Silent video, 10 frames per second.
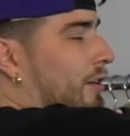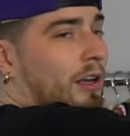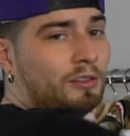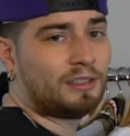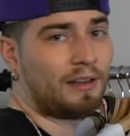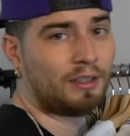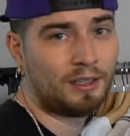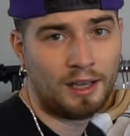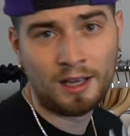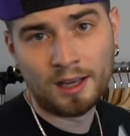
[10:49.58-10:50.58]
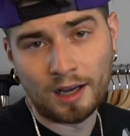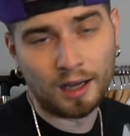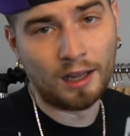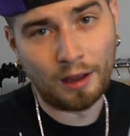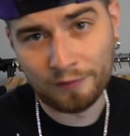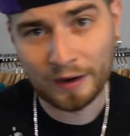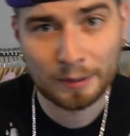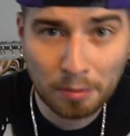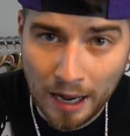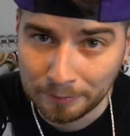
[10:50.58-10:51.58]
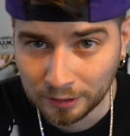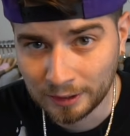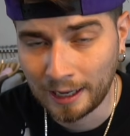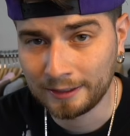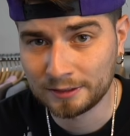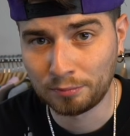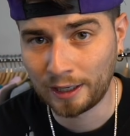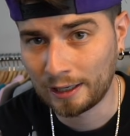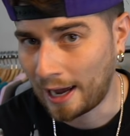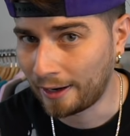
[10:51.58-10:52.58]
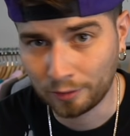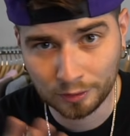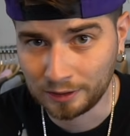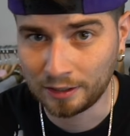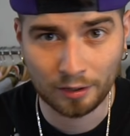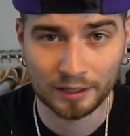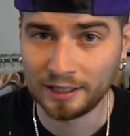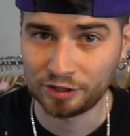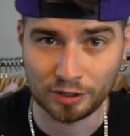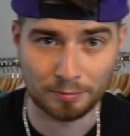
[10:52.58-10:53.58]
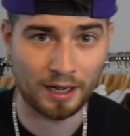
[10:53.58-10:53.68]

Logo Seven. Uh, a very popular nineties brand. I don't really know the history